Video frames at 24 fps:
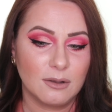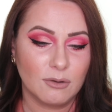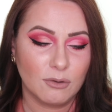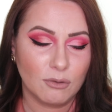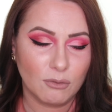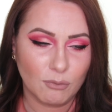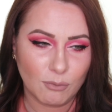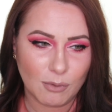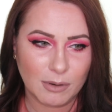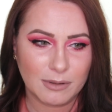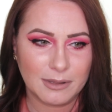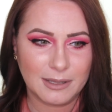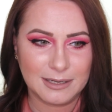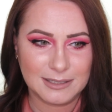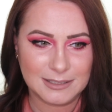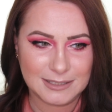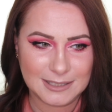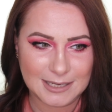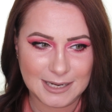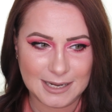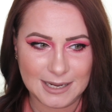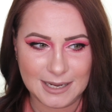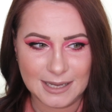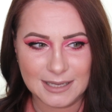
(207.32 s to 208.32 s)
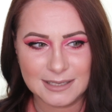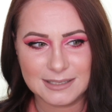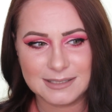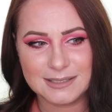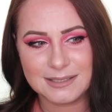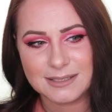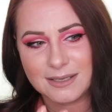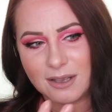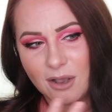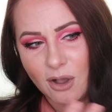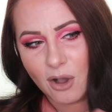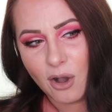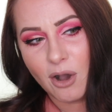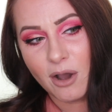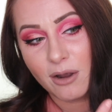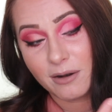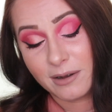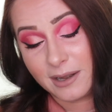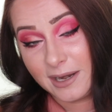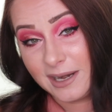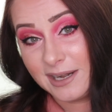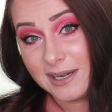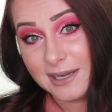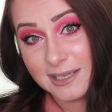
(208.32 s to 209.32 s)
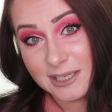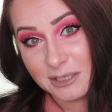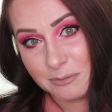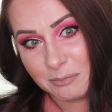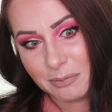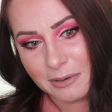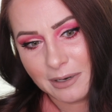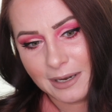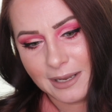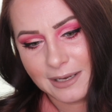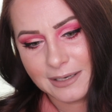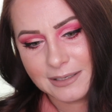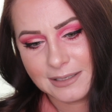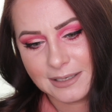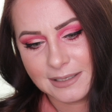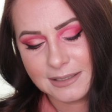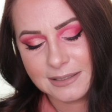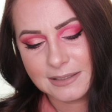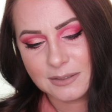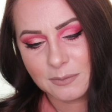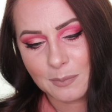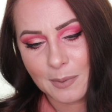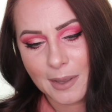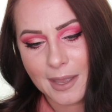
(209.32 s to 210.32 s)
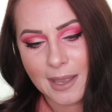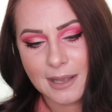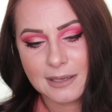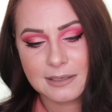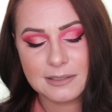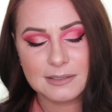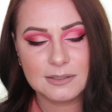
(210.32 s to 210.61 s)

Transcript: what it is are in this palette as well.